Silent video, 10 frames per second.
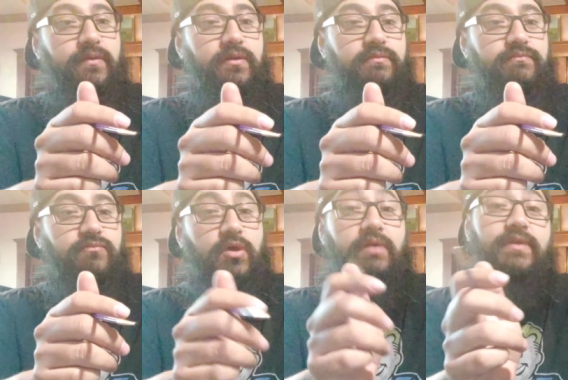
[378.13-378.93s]
or
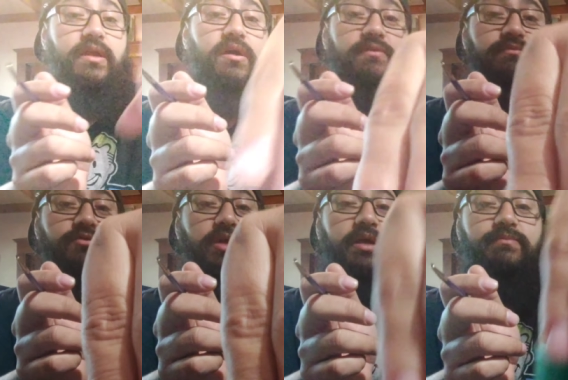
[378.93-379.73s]
well, I've got all of
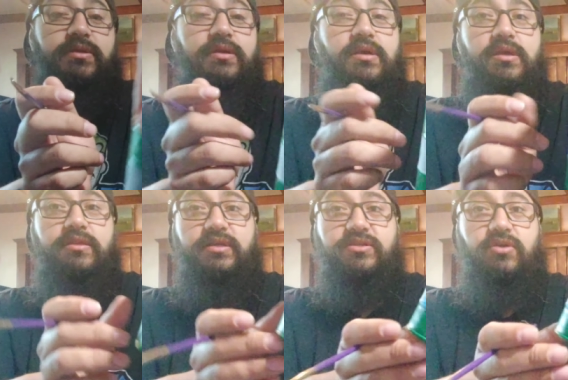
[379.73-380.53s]
them drying, but
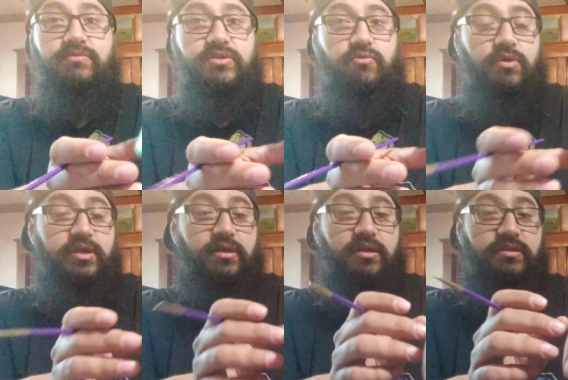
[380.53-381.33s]
these two I'm still
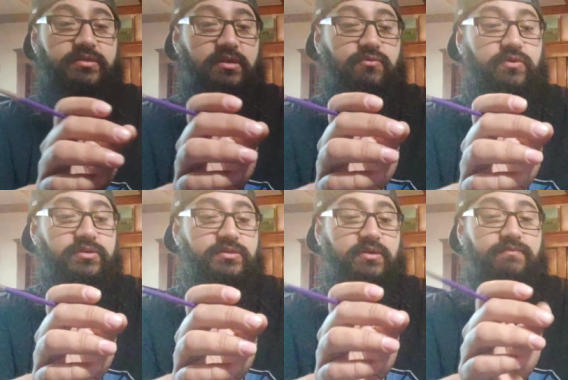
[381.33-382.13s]
working on, these other
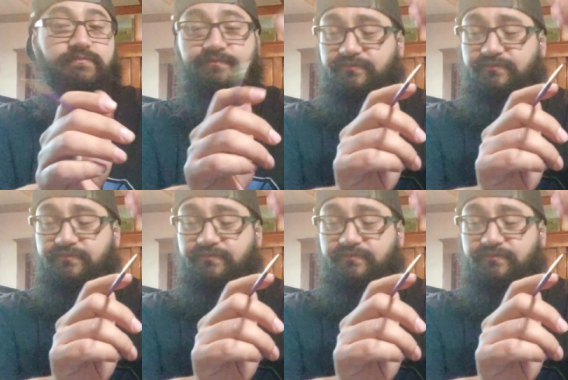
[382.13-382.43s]
ones. So